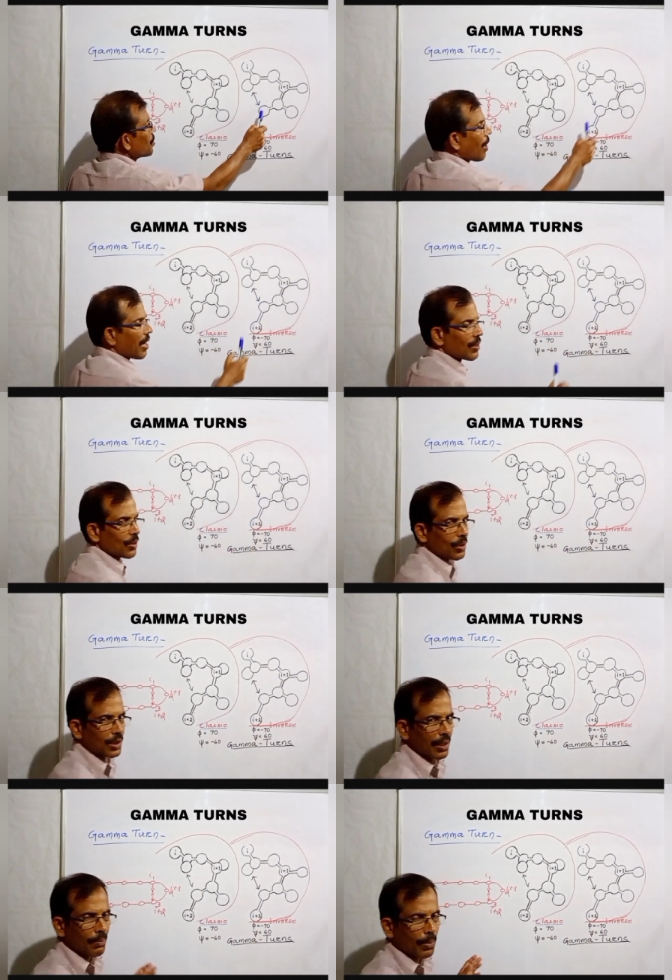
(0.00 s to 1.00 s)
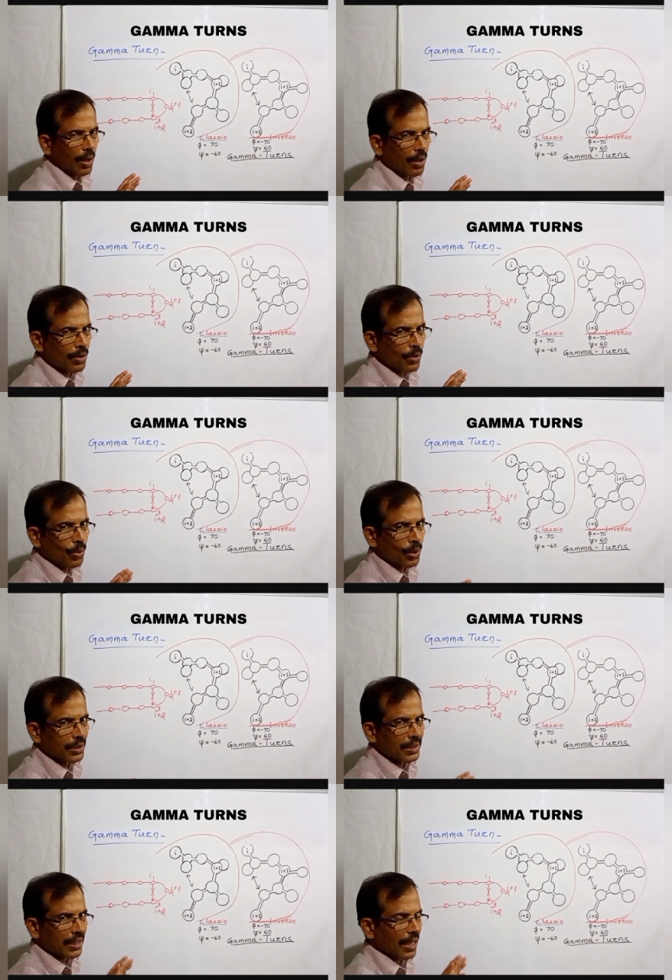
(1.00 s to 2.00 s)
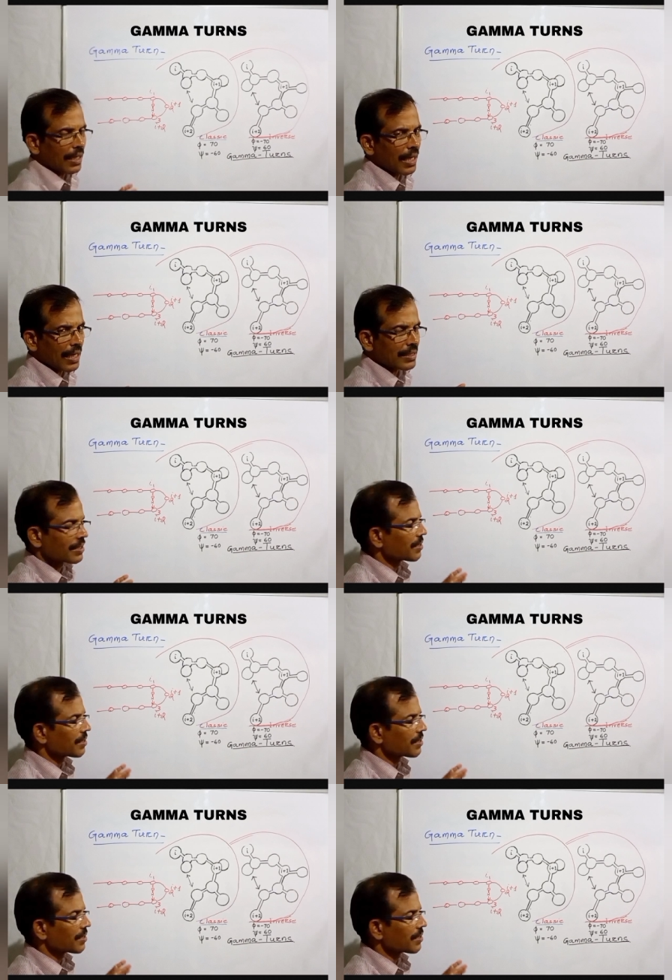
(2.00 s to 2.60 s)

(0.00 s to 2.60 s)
hydrogen bond which connects